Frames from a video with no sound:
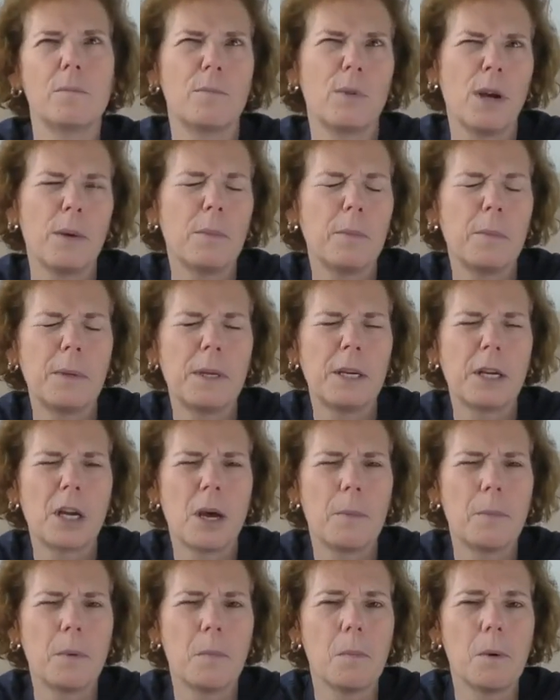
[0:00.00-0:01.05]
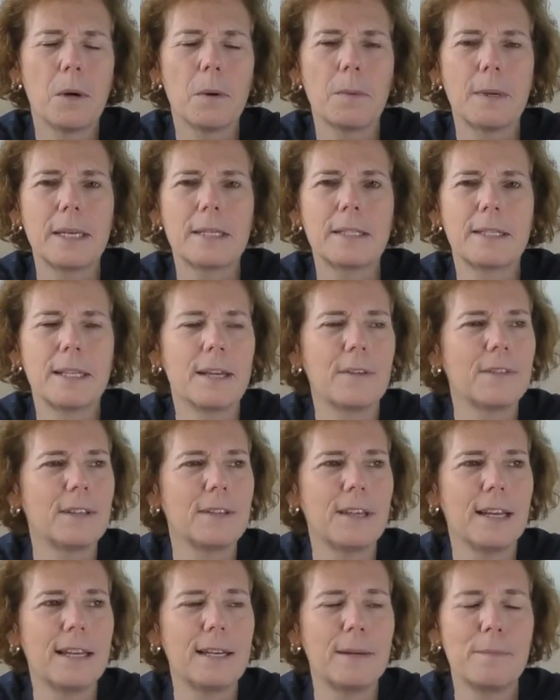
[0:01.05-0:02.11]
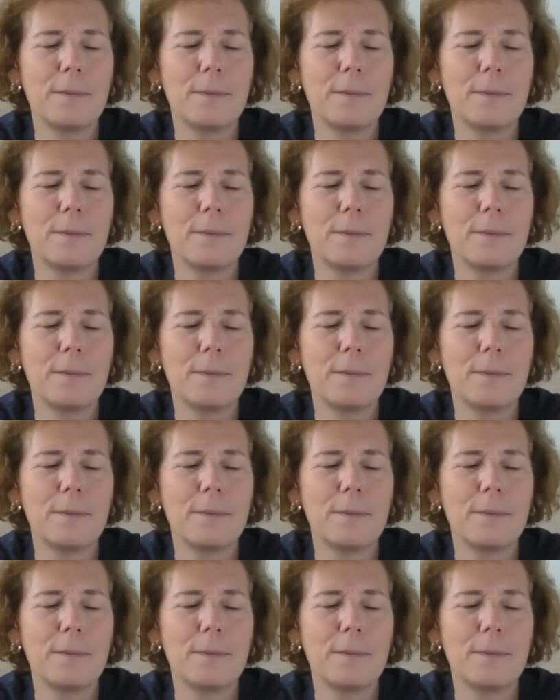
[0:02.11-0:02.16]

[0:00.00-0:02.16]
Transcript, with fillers: probably a couple more weeks down the line.